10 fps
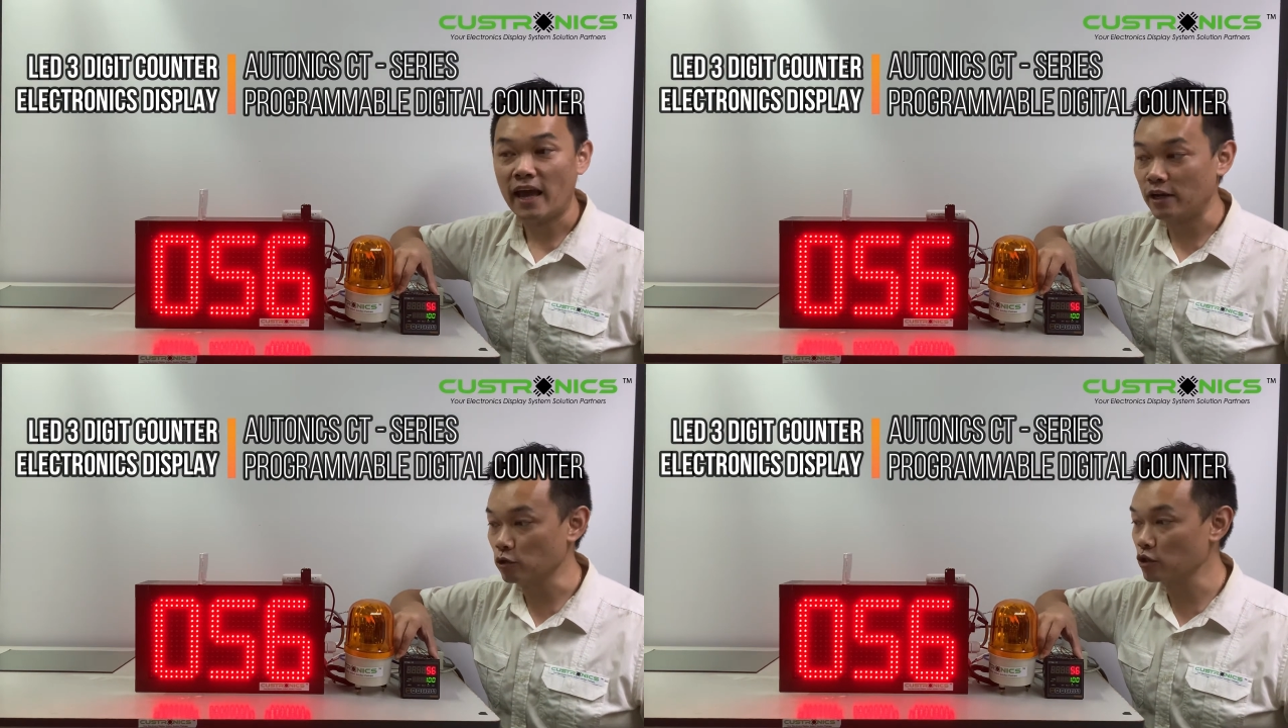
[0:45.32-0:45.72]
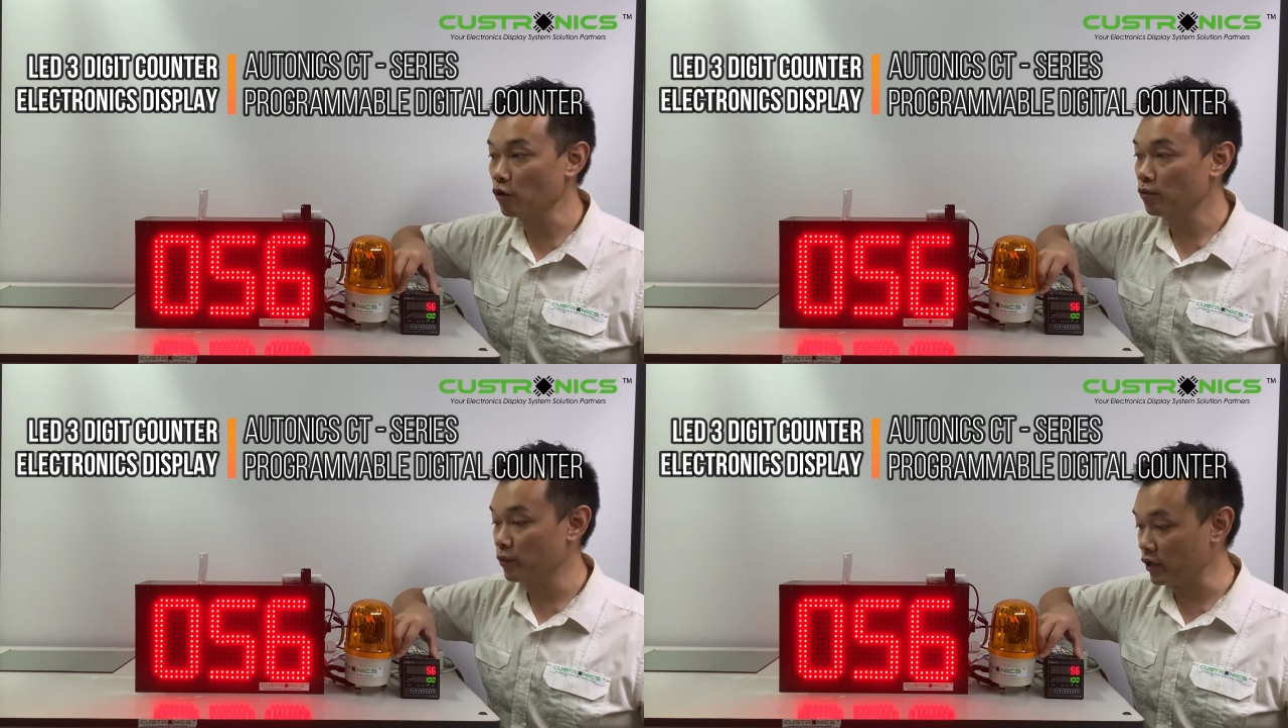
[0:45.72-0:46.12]
And
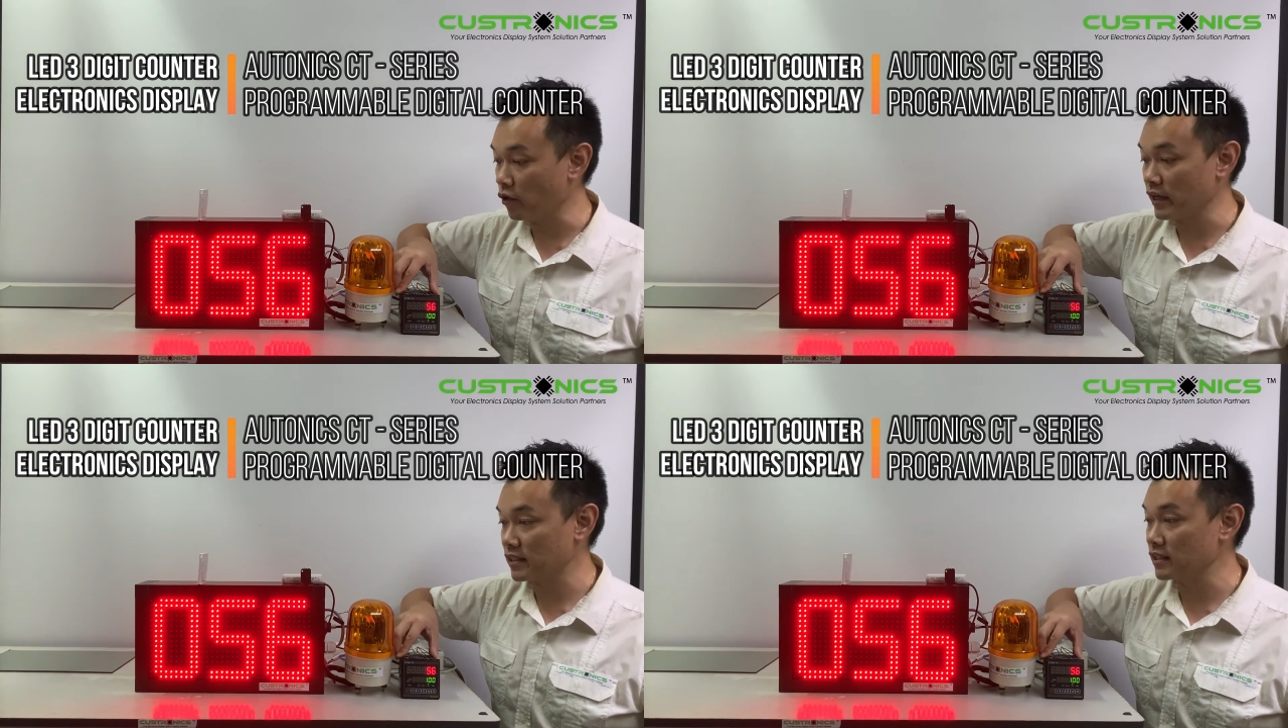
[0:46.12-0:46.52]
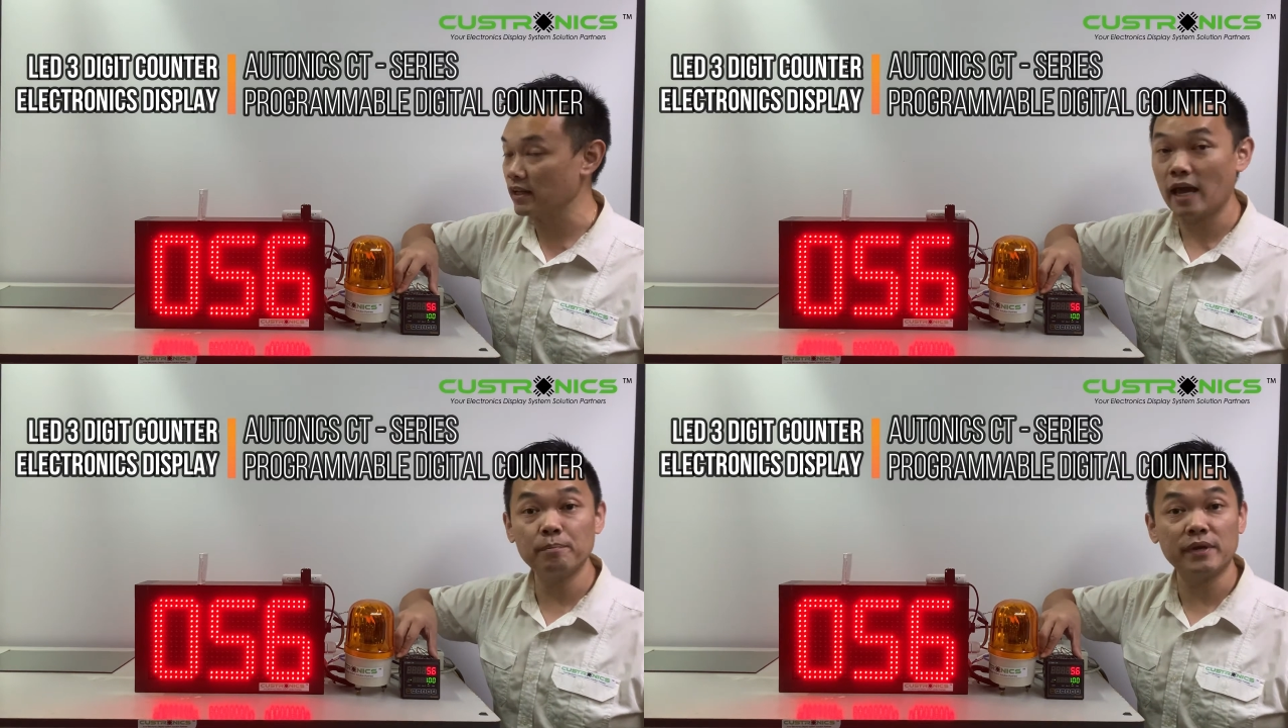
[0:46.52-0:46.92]
also, we connected
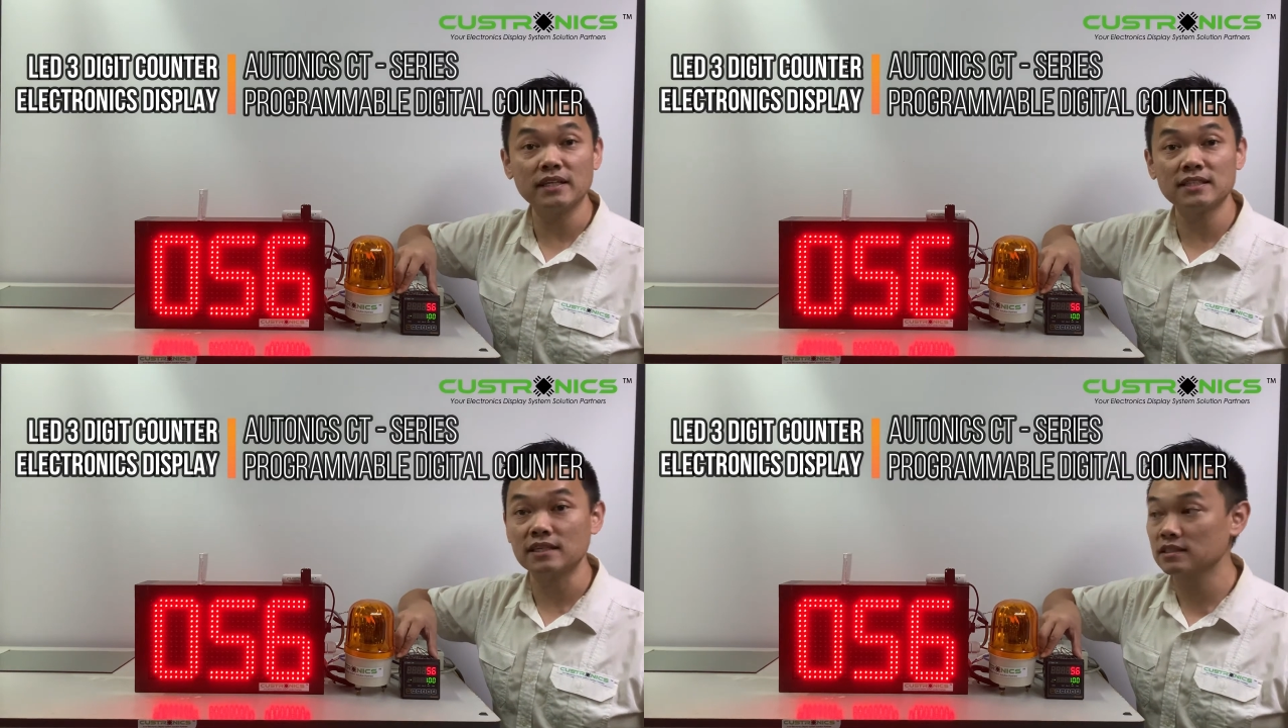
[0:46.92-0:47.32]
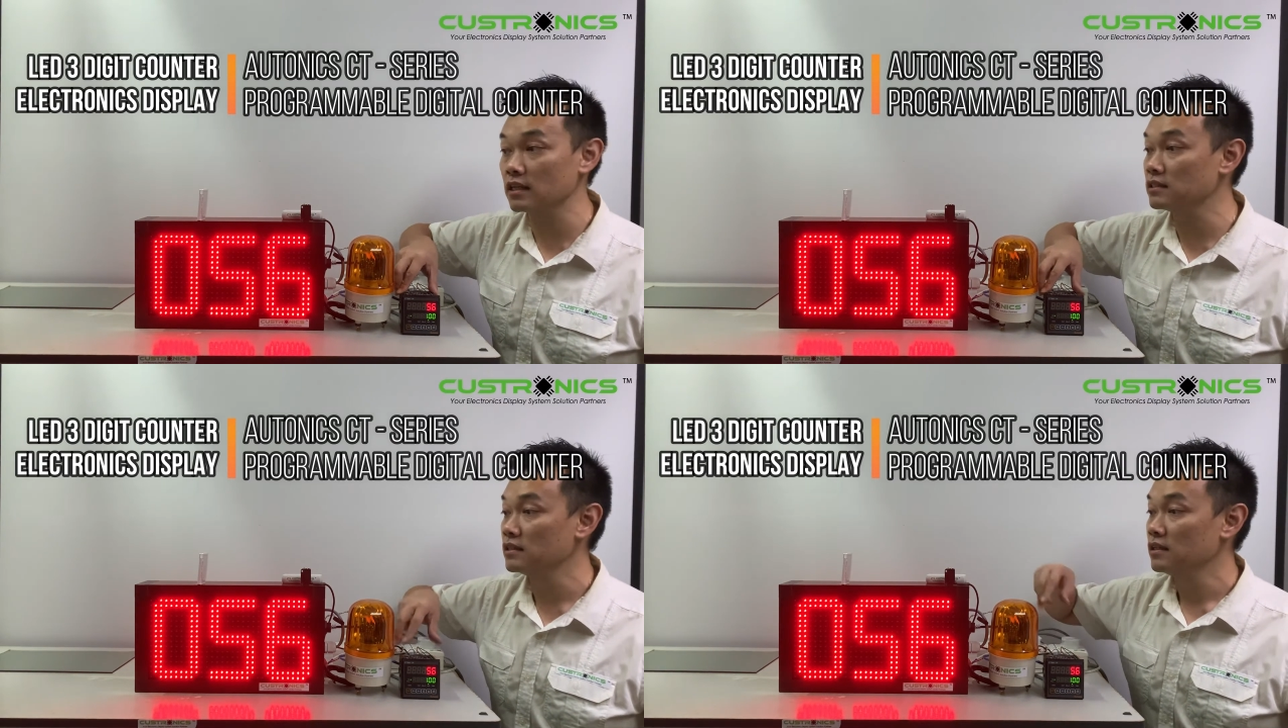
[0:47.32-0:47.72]
the NPN
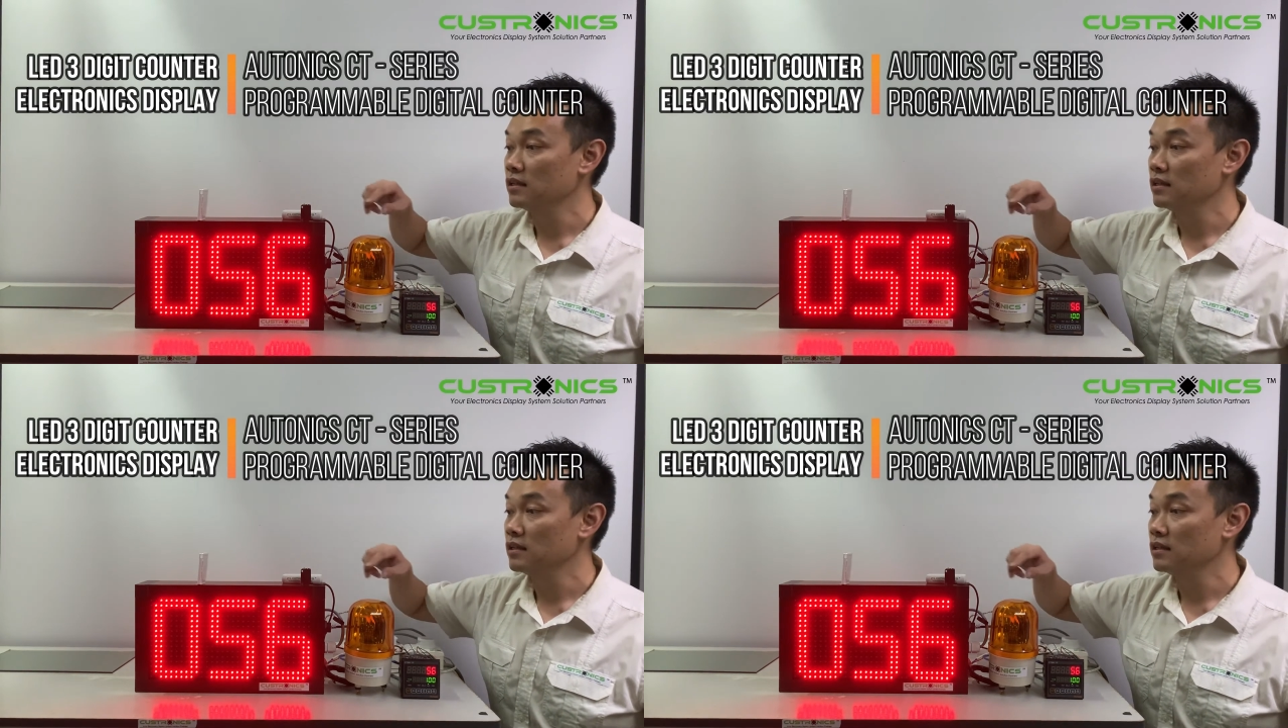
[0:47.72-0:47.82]
sensors.